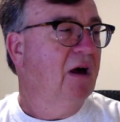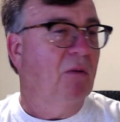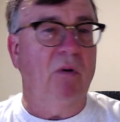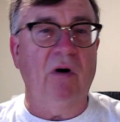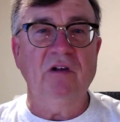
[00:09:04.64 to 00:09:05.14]

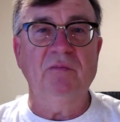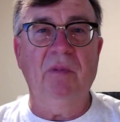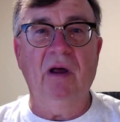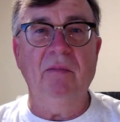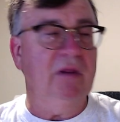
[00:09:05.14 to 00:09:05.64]
worst
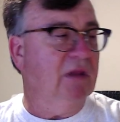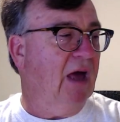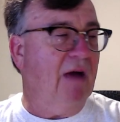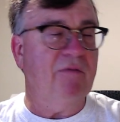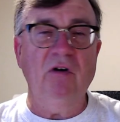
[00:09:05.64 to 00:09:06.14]
but i mean the
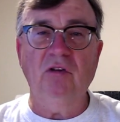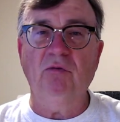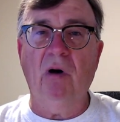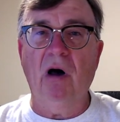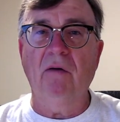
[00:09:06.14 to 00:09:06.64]
iphone
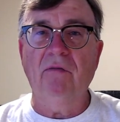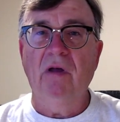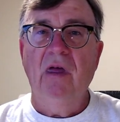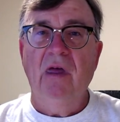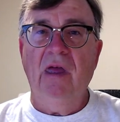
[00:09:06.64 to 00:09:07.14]
12
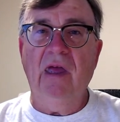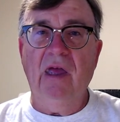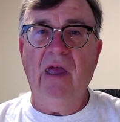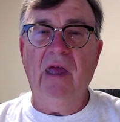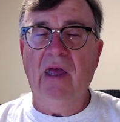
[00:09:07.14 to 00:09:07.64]

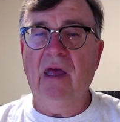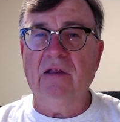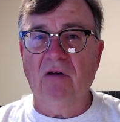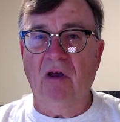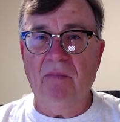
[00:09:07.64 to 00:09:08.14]
it
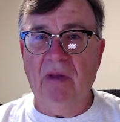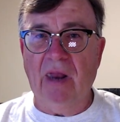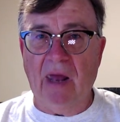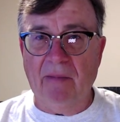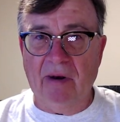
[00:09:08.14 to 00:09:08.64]
has only been
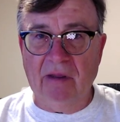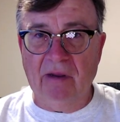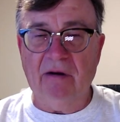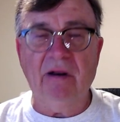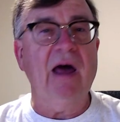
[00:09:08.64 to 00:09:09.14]
out about a
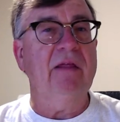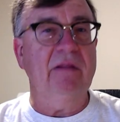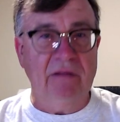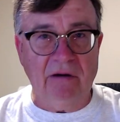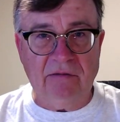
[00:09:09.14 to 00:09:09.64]
year now. The
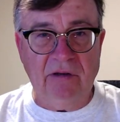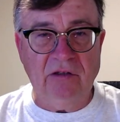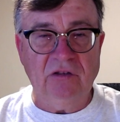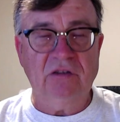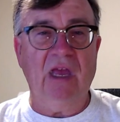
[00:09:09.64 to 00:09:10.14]

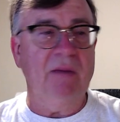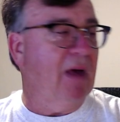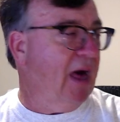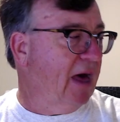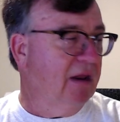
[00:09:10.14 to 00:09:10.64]
13 just came
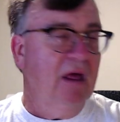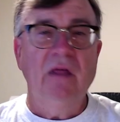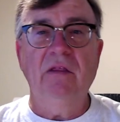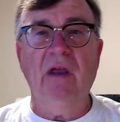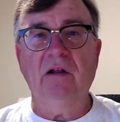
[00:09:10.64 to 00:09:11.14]
out.
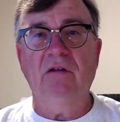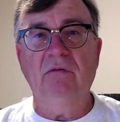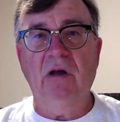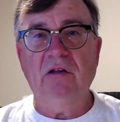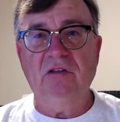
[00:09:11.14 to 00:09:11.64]
The Air
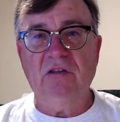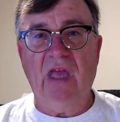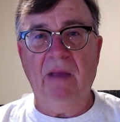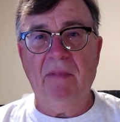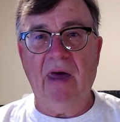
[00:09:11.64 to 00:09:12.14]
2S just
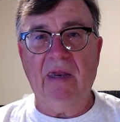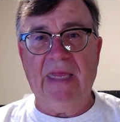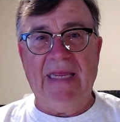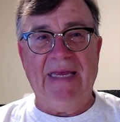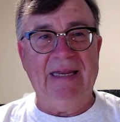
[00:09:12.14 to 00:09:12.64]
came out
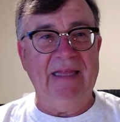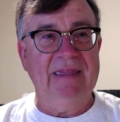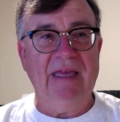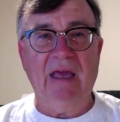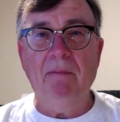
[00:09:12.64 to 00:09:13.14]
in, I
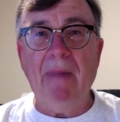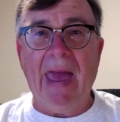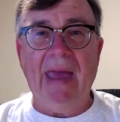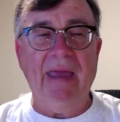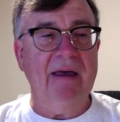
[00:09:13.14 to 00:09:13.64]
think,
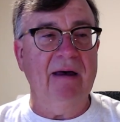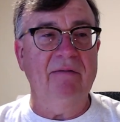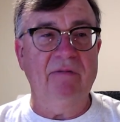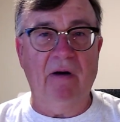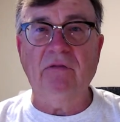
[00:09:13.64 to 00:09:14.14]
May
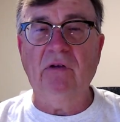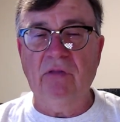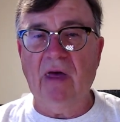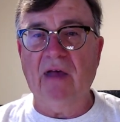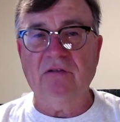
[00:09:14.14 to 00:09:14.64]
of uh,
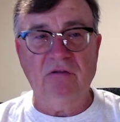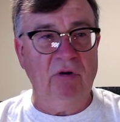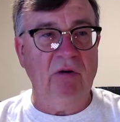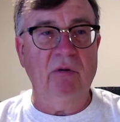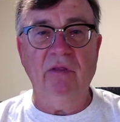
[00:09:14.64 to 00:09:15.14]

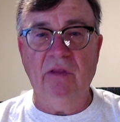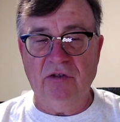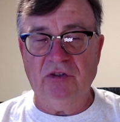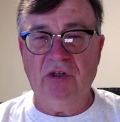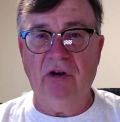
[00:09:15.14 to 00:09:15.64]
2021
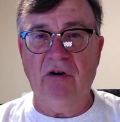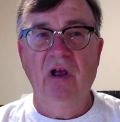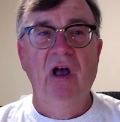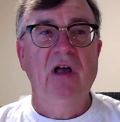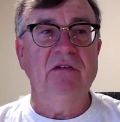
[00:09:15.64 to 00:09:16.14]
this year.
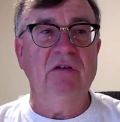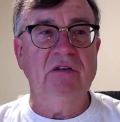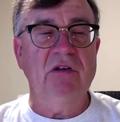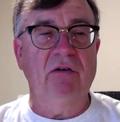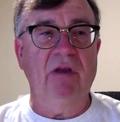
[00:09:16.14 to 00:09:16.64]
So
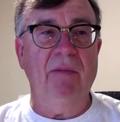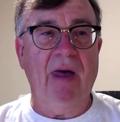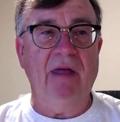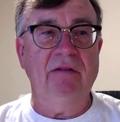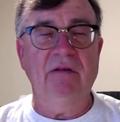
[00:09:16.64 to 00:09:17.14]
it's only
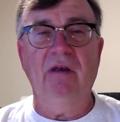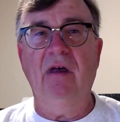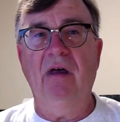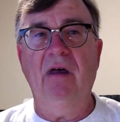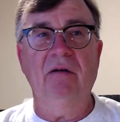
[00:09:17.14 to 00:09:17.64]
about,
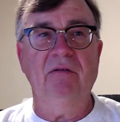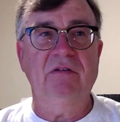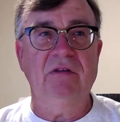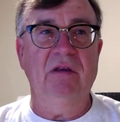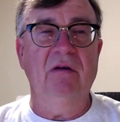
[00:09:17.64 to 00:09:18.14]
uh, let's
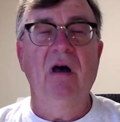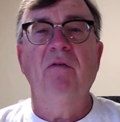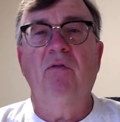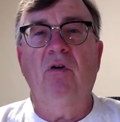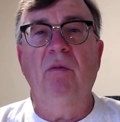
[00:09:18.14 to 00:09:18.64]
see,
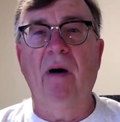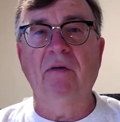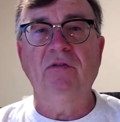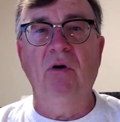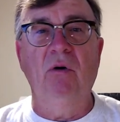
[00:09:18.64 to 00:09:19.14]
four
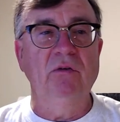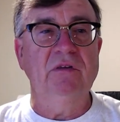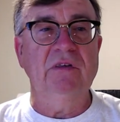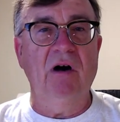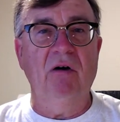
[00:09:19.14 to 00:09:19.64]
months old.
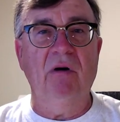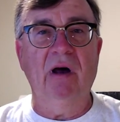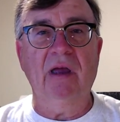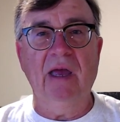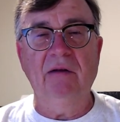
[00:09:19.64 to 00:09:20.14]
So
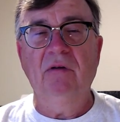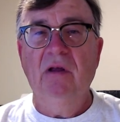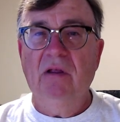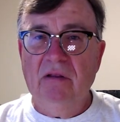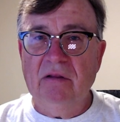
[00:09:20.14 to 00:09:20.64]
again,
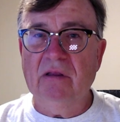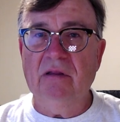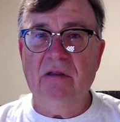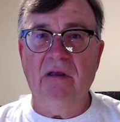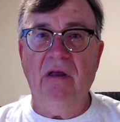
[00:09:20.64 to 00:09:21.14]
the,
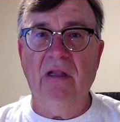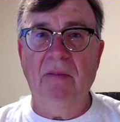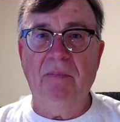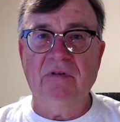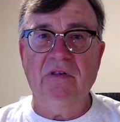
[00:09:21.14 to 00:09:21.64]
the
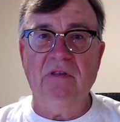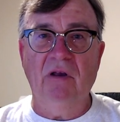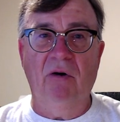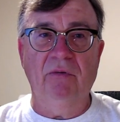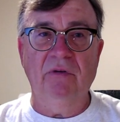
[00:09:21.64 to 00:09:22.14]
Olympus is the
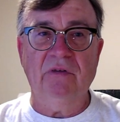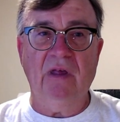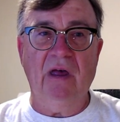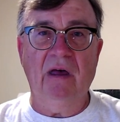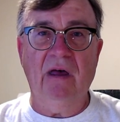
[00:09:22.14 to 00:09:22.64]
oldest uh,
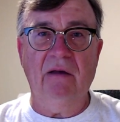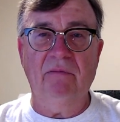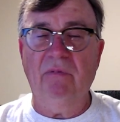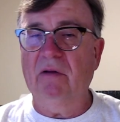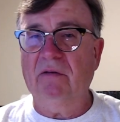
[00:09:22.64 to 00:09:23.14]

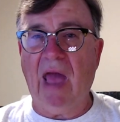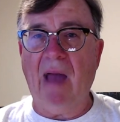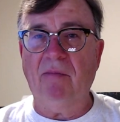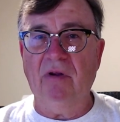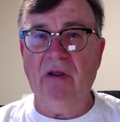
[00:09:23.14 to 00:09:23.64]
uh
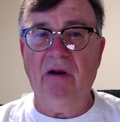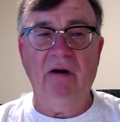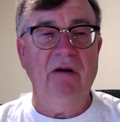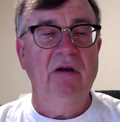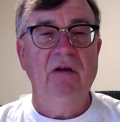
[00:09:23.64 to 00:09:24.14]
camera
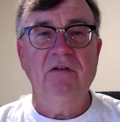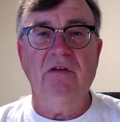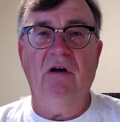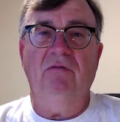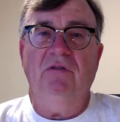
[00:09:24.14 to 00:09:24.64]
here.
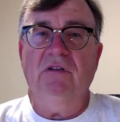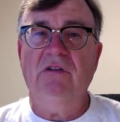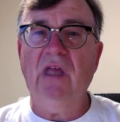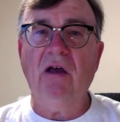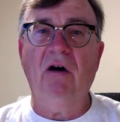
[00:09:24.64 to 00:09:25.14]
So just
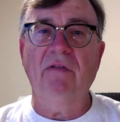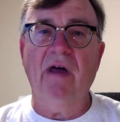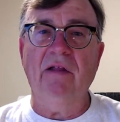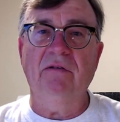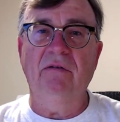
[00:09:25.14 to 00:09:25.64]
take all
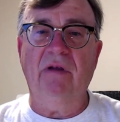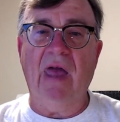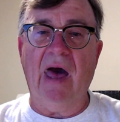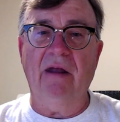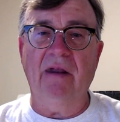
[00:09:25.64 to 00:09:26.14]
that to
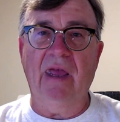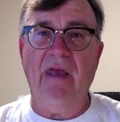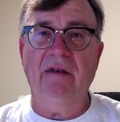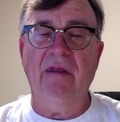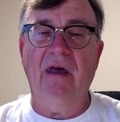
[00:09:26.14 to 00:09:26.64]
account.
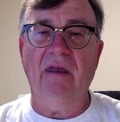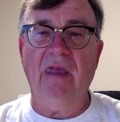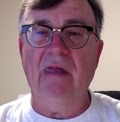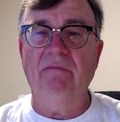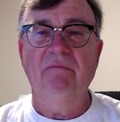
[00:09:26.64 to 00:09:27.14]
And uh,
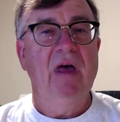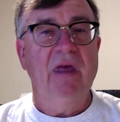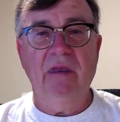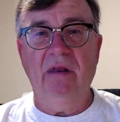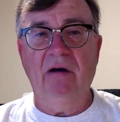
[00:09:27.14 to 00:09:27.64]
again,
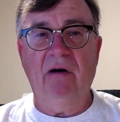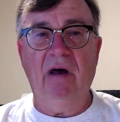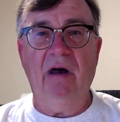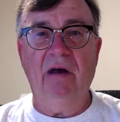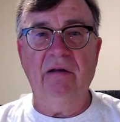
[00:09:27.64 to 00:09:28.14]
you know,
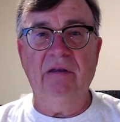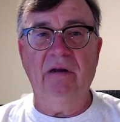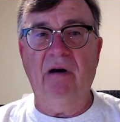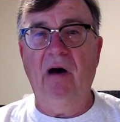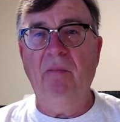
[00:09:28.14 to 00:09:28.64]
uh, you
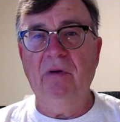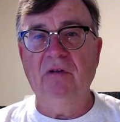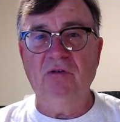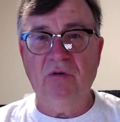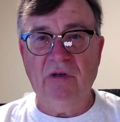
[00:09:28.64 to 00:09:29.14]
know, I hope you
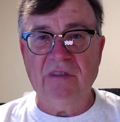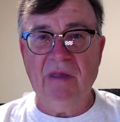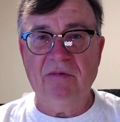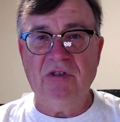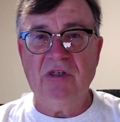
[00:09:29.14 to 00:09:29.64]
enjoyed these
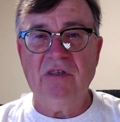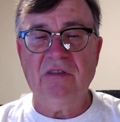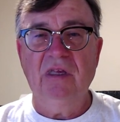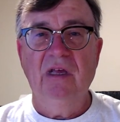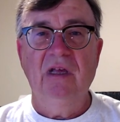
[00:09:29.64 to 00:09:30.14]
images.